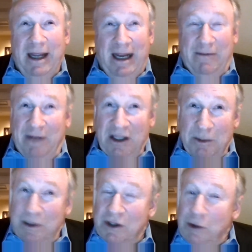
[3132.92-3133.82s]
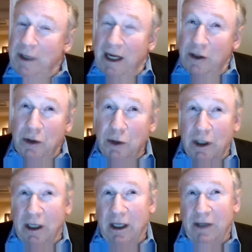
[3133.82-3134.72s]
Investments create new
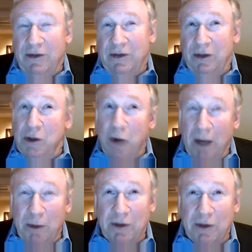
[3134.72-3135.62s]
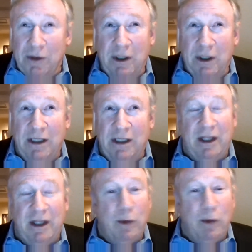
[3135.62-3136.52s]
goods, new opportunities,
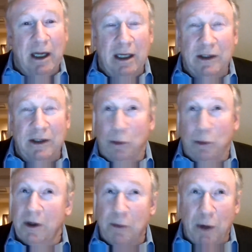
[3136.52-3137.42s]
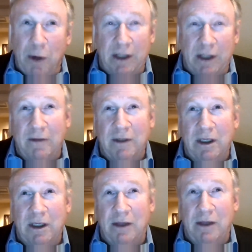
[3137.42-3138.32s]
they raise worker
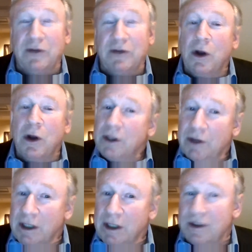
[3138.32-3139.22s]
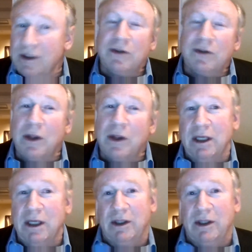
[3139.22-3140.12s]
productivity. These are all good things. These are the
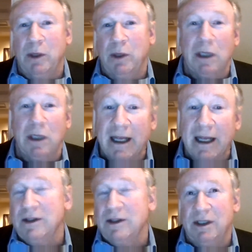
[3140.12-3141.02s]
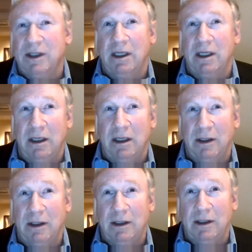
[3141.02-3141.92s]
things that we would like to see
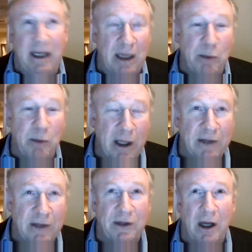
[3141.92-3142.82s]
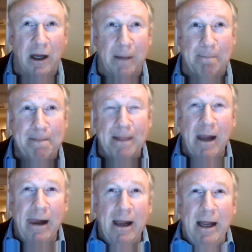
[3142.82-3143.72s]
taking place.
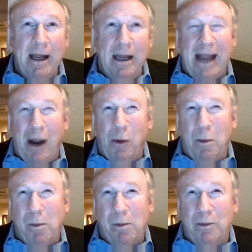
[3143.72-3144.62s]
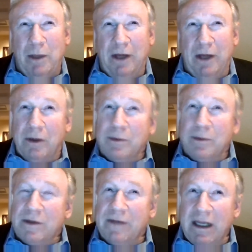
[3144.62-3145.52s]
Now, in
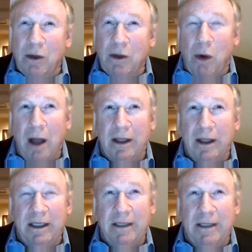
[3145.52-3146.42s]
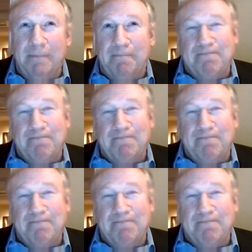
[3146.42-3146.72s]
terms of inequality,